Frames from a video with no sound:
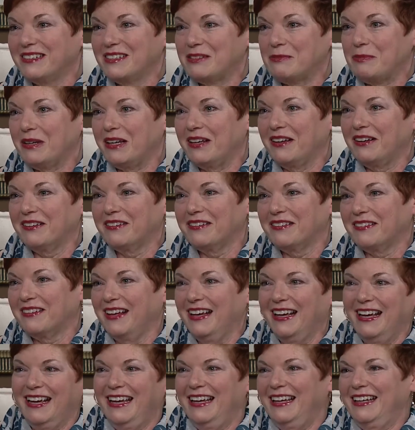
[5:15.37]
Just because
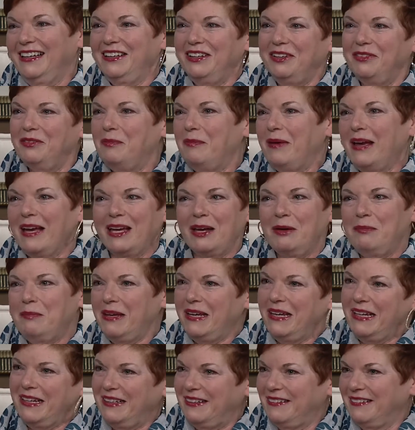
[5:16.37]
you make a
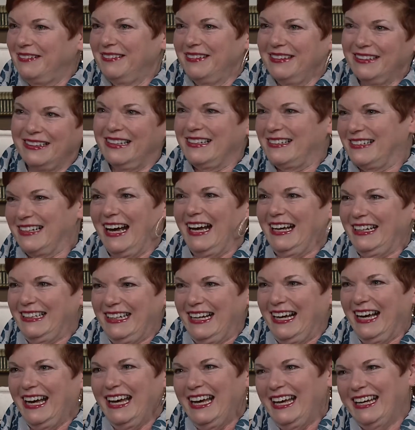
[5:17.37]
mean
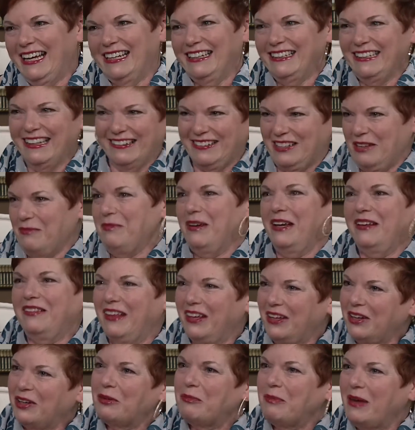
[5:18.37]
lasagna doesn't right. mean
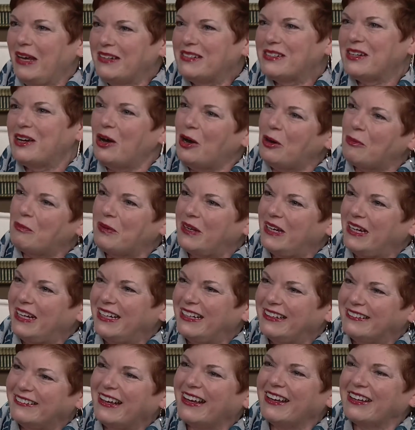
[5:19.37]
that you're meant to open
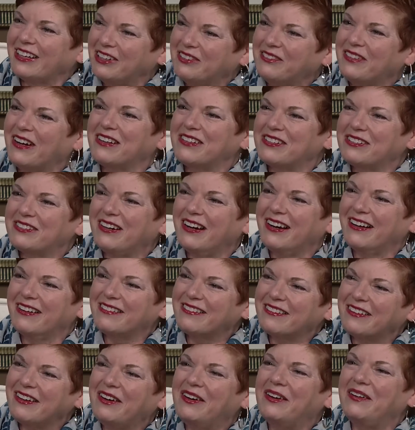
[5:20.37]
an Italian
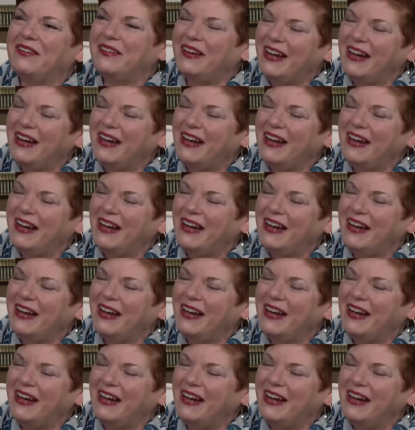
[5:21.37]
restaurant. So